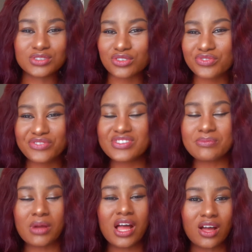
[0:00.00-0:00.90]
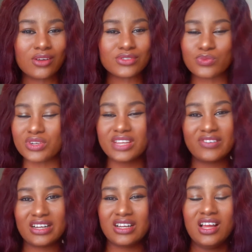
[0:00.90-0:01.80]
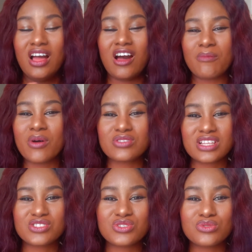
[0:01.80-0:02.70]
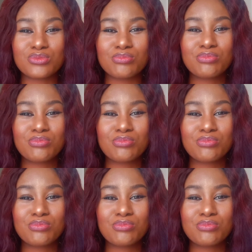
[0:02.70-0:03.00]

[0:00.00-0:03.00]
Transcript: or £50, whatever amount that you